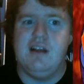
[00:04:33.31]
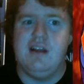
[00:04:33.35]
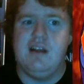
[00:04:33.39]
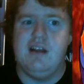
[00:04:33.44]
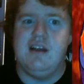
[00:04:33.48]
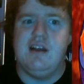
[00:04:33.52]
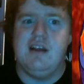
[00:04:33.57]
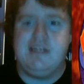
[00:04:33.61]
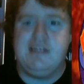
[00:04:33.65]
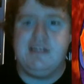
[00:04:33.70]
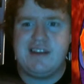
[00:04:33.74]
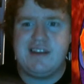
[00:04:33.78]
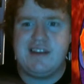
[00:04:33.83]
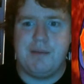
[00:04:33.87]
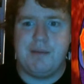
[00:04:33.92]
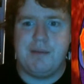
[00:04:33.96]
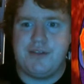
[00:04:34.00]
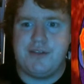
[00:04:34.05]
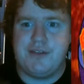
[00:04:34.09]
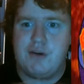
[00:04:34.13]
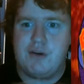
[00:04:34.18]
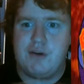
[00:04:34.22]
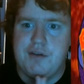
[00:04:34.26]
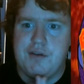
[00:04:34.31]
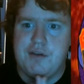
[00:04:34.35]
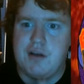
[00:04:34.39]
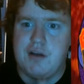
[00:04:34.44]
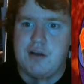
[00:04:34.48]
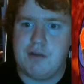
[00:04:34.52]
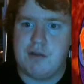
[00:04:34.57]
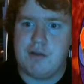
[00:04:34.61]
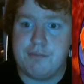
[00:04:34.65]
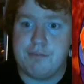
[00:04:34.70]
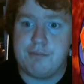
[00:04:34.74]
this episode was all
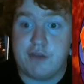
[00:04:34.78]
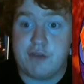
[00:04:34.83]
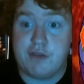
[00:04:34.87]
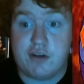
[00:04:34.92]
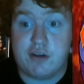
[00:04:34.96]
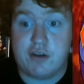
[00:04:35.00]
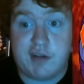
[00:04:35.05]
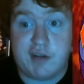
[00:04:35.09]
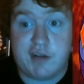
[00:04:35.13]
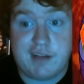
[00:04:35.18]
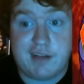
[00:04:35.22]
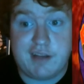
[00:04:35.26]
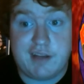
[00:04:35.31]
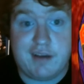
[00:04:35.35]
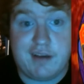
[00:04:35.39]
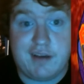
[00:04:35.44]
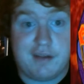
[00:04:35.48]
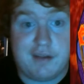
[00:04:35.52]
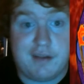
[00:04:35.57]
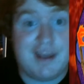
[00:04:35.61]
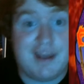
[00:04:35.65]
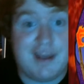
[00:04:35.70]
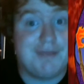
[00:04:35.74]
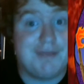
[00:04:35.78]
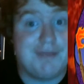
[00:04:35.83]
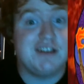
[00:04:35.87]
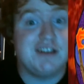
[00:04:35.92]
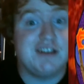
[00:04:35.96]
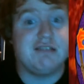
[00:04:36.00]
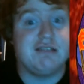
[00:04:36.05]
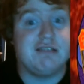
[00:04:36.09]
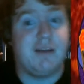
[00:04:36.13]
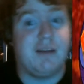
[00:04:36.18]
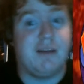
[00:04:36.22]
around pretty great, especially when it
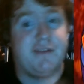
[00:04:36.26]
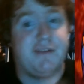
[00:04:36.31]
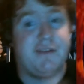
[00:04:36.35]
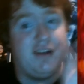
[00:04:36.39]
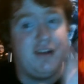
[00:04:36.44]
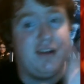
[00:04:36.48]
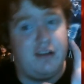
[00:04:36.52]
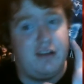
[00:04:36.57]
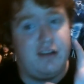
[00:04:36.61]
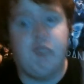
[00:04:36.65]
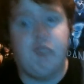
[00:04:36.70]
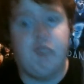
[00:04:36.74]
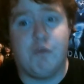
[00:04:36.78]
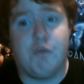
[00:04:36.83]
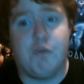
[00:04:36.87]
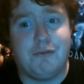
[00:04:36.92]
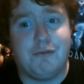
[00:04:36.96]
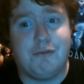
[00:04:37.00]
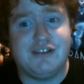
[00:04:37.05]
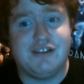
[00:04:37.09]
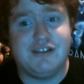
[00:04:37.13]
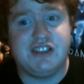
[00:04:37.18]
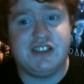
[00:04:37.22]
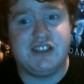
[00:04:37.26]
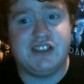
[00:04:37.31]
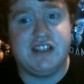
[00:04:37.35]
comes to the loved one portion.